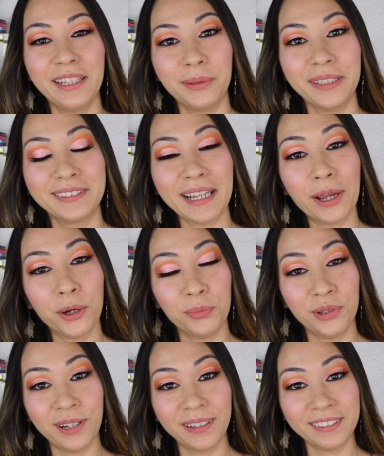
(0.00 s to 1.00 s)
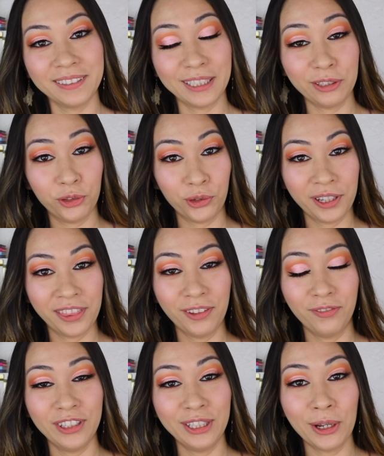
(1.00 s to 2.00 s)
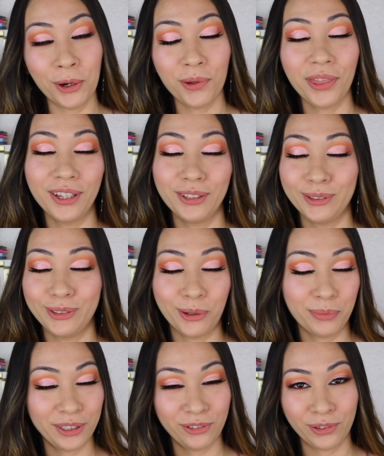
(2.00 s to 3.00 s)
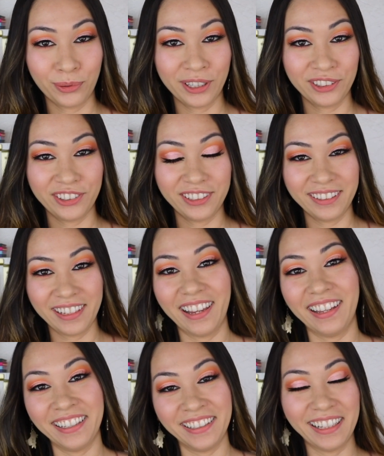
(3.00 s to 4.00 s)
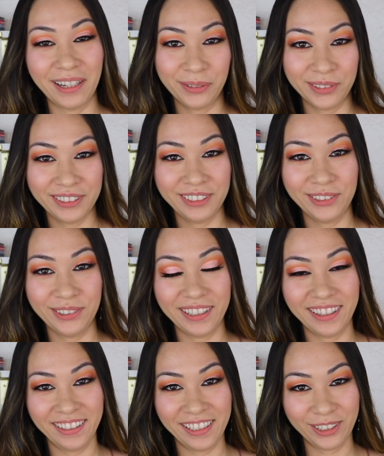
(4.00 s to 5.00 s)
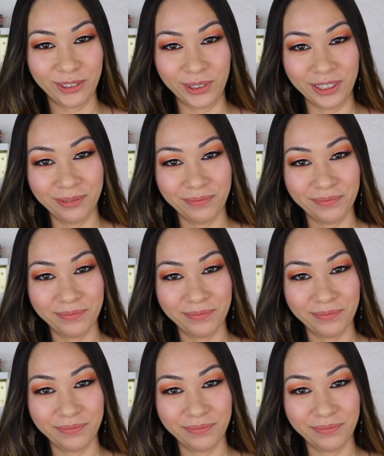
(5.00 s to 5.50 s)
Anyways, I hope you guys enjoyed the video. Thank you so much for watching, and I will see you in the next one.